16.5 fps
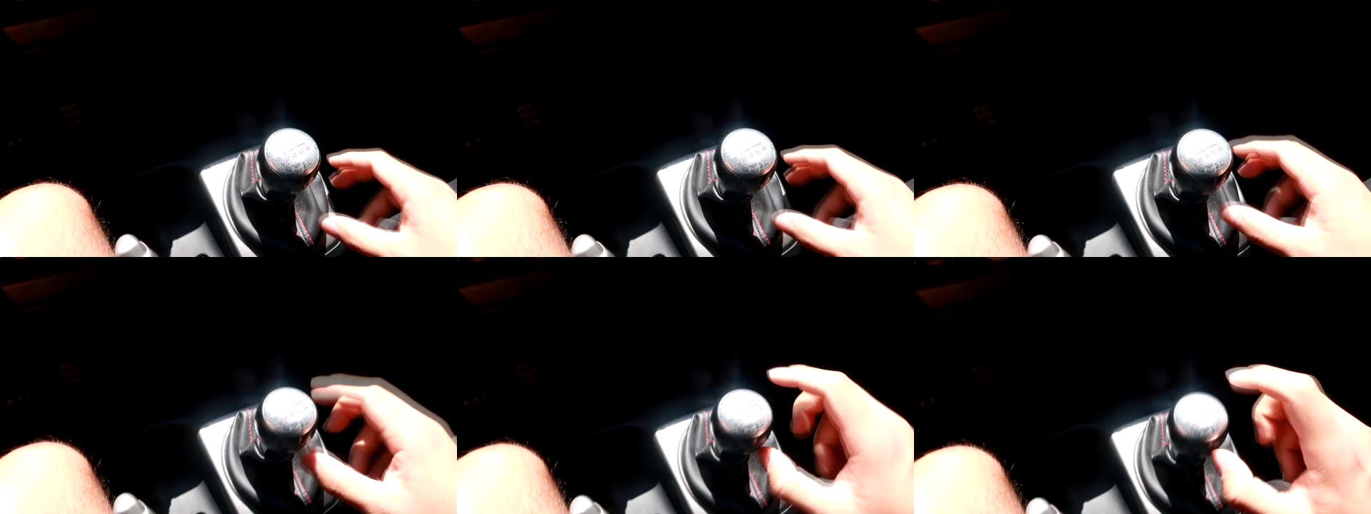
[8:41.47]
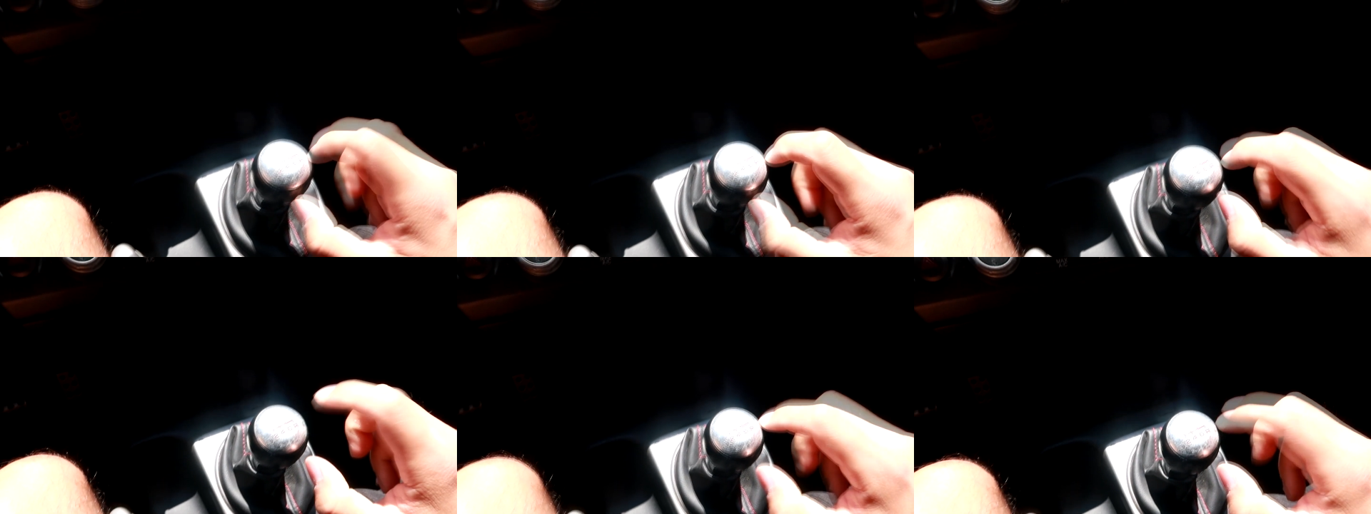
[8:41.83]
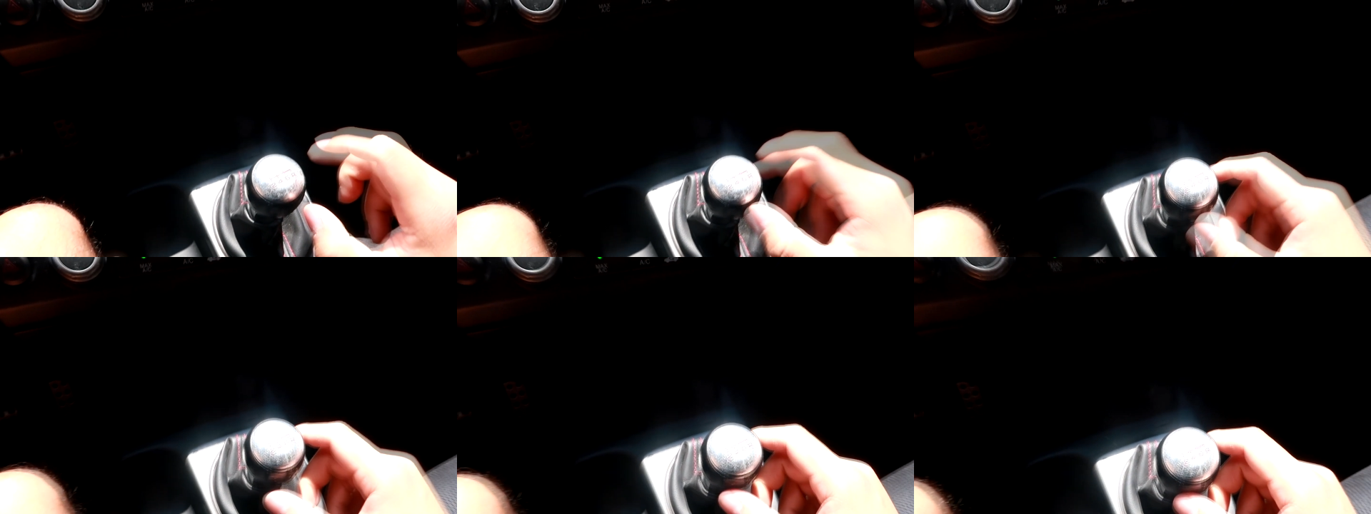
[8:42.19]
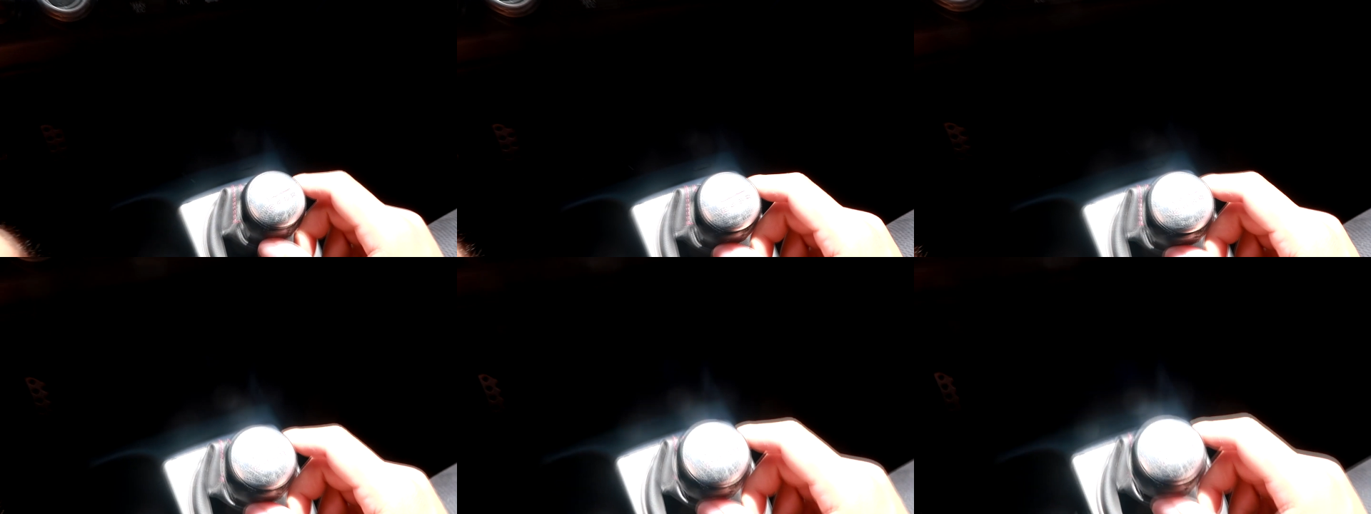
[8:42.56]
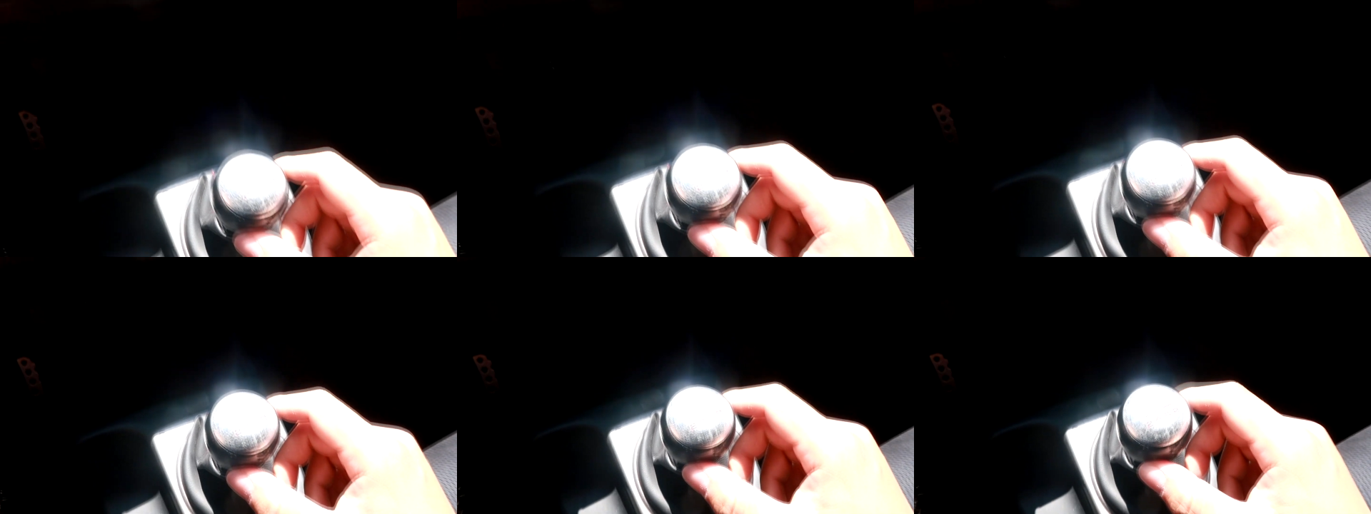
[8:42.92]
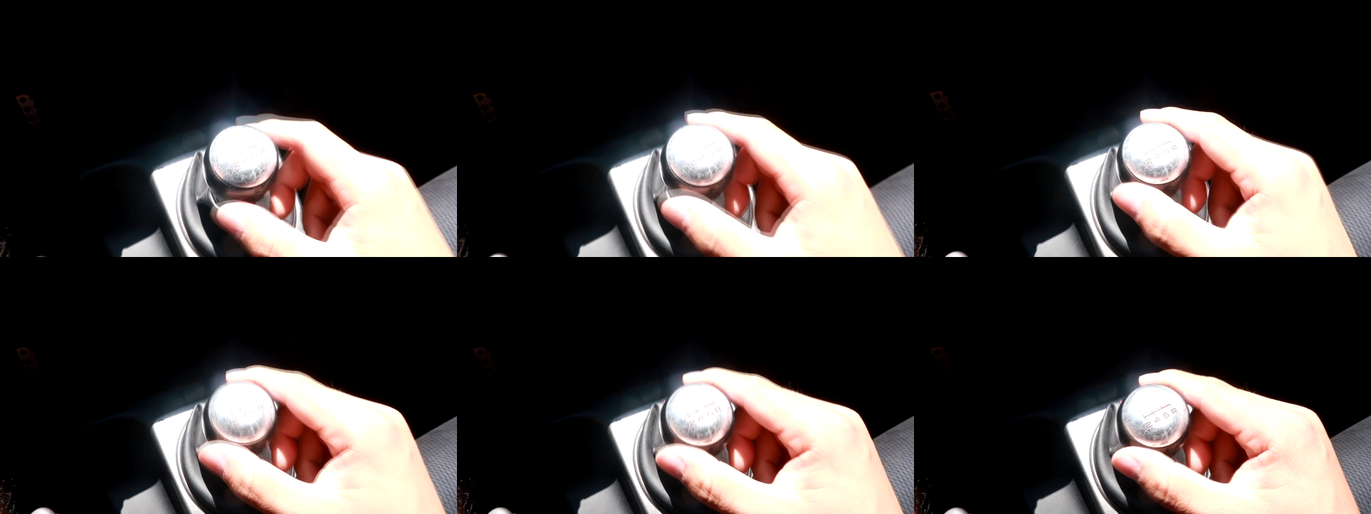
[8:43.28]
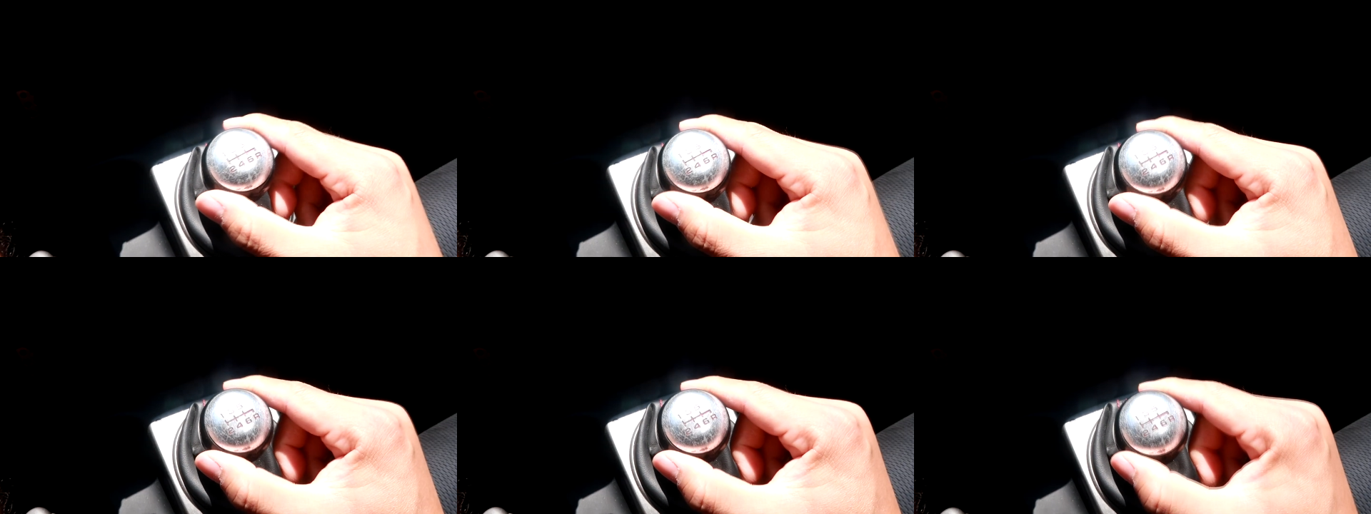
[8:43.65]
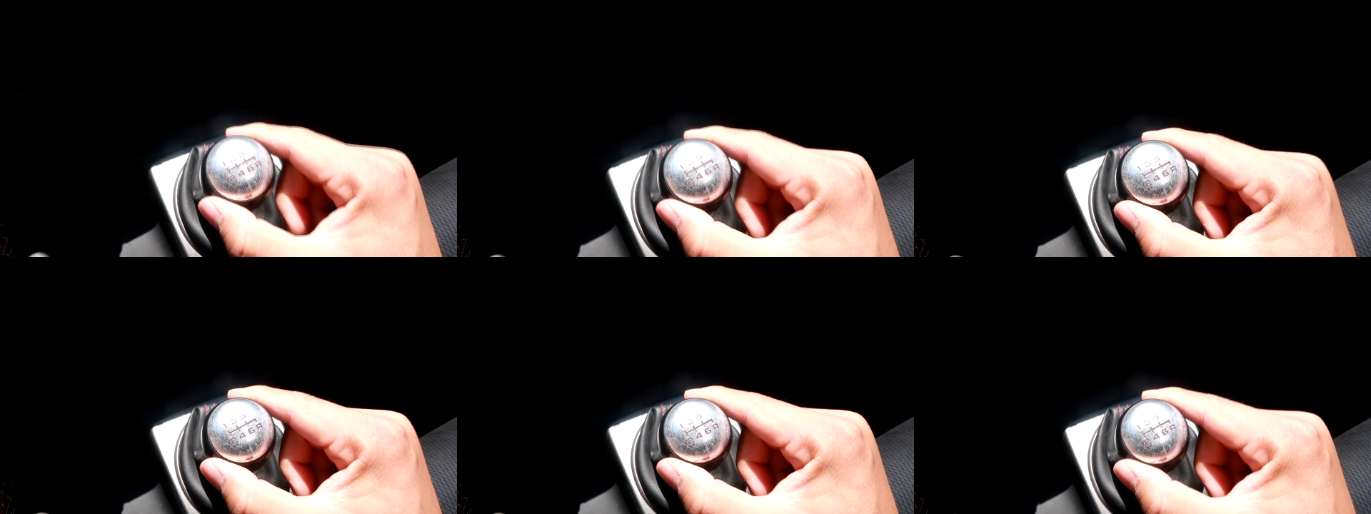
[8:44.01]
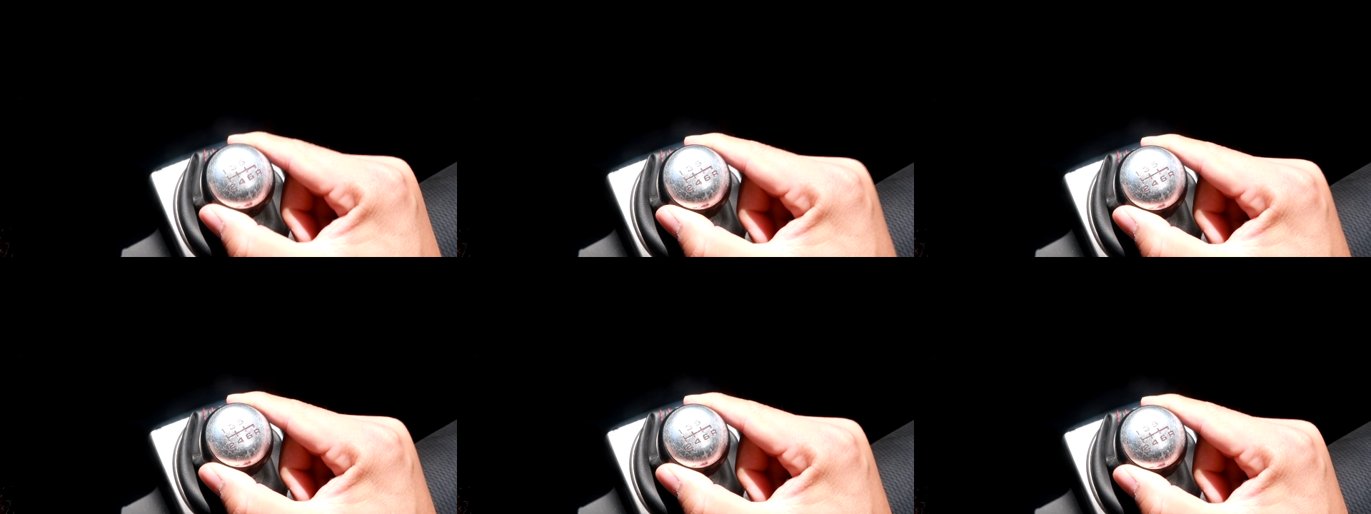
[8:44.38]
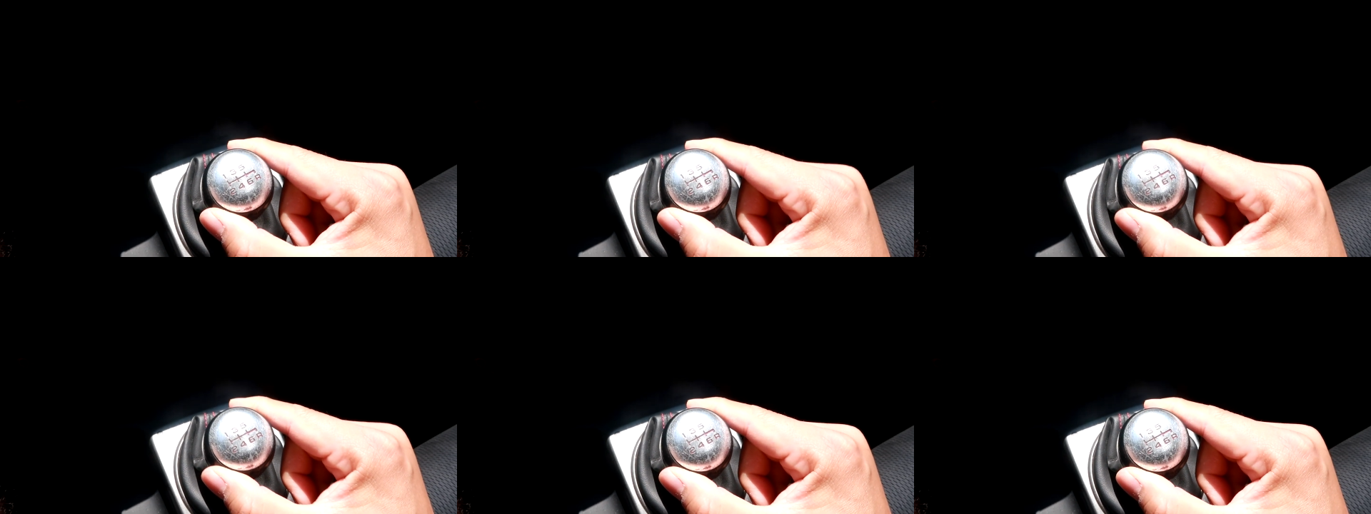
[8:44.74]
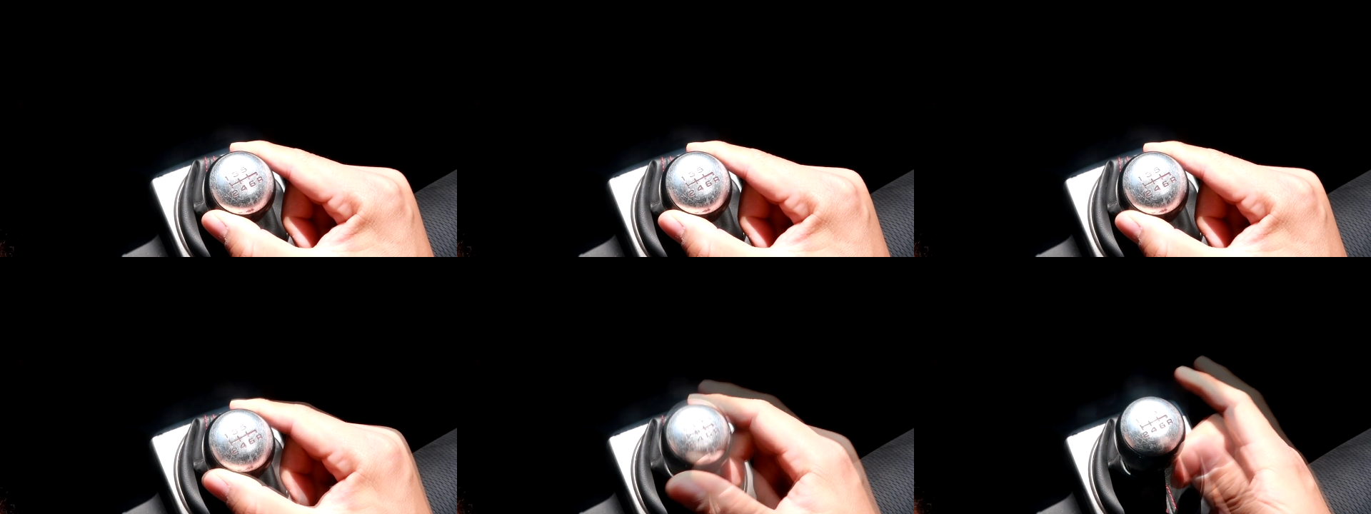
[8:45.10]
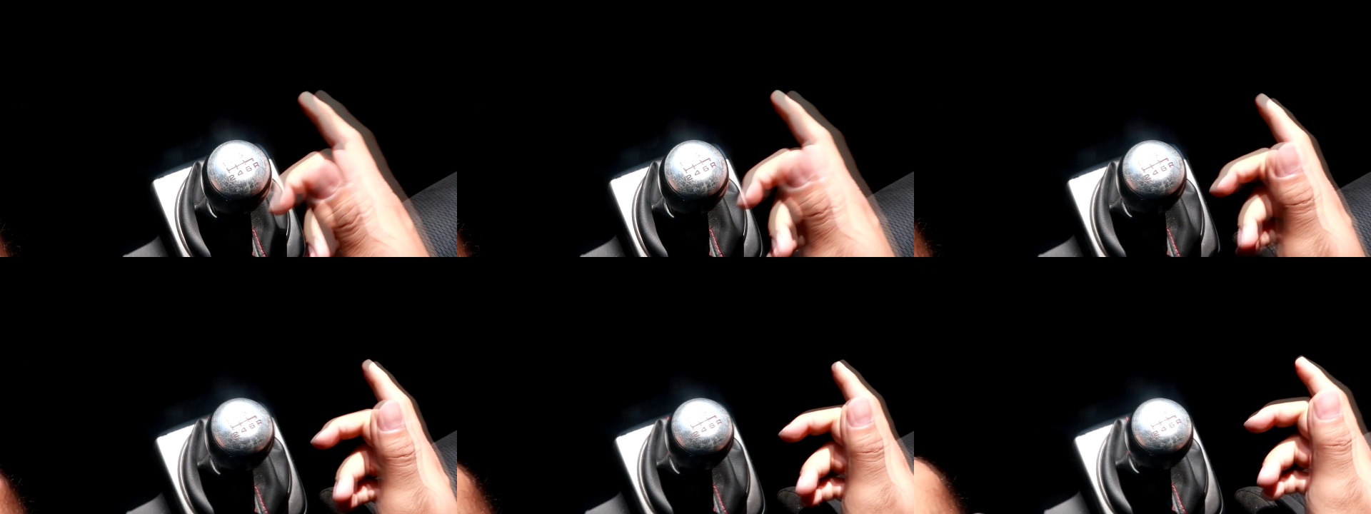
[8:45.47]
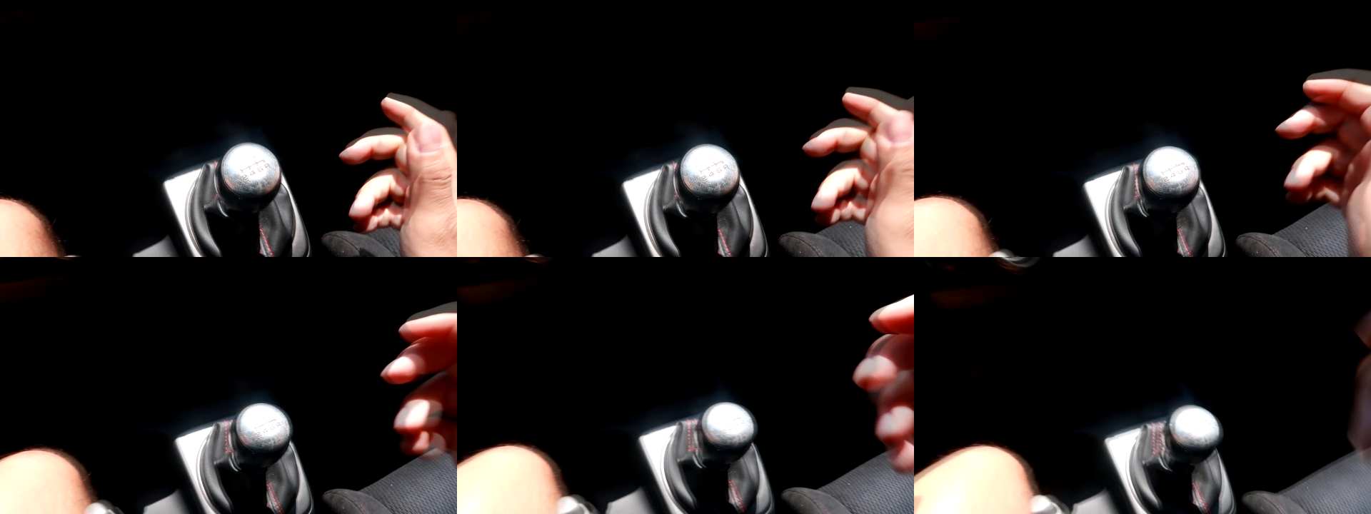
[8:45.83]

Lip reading: No face is visible, so there are no lips to read.